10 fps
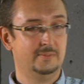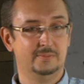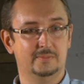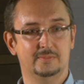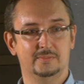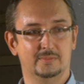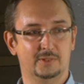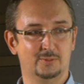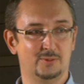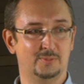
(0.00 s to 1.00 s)
Now I
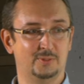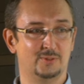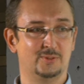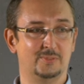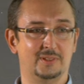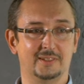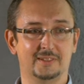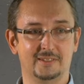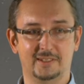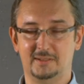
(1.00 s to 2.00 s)
have more and more
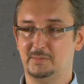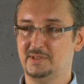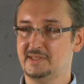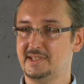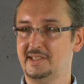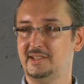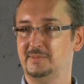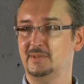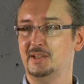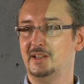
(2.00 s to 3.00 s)
powered data science,
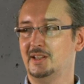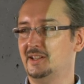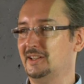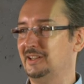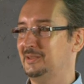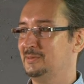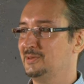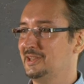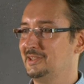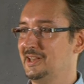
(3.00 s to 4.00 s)
I mark. It
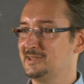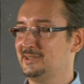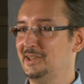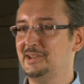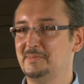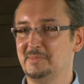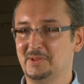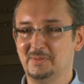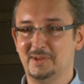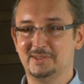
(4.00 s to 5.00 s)
comes in the business.
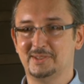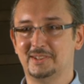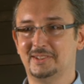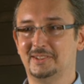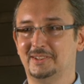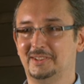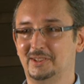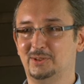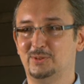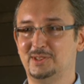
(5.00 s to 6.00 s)
Previously it
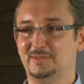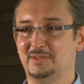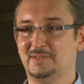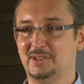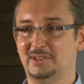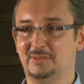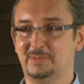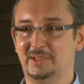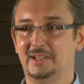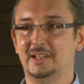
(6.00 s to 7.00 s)
was not necessary.
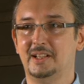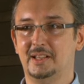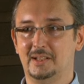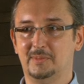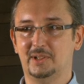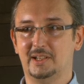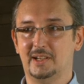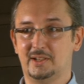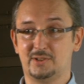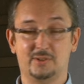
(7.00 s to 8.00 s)
It was
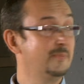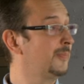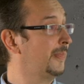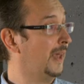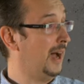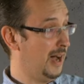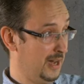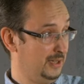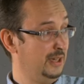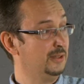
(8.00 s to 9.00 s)
necessary either to be an
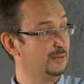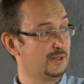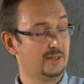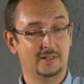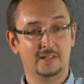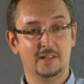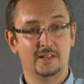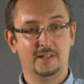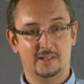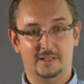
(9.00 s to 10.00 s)
insider or to be
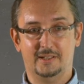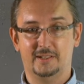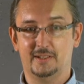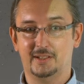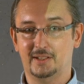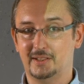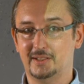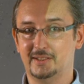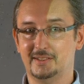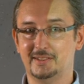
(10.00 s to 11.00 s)
like
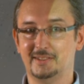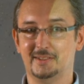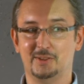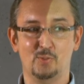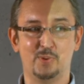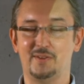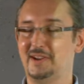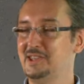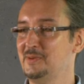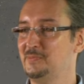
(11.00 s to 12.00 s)
me, as
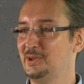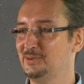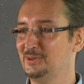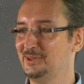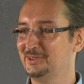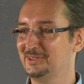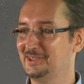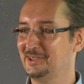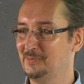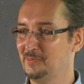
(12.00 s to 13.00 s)
a player, to understand the
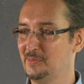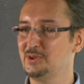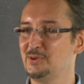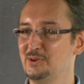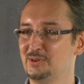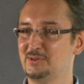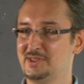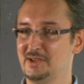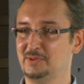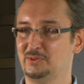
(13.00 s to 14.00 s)
intuitive
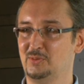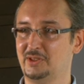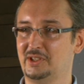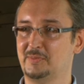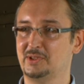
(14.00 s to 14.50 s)
movement of the crowd.